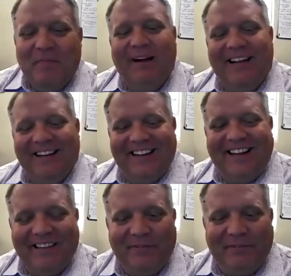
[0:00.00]
but
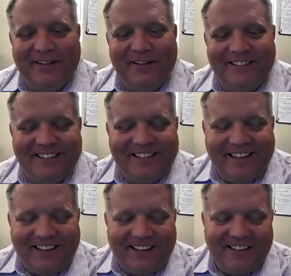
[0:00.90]
definitely
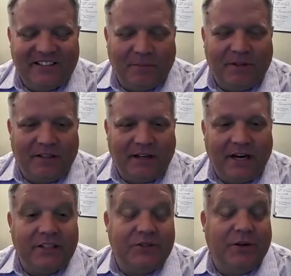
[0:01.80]
something that
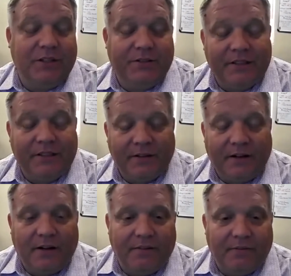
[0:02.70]
I enjoy doing
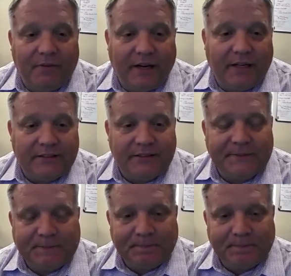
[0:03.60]
for guests.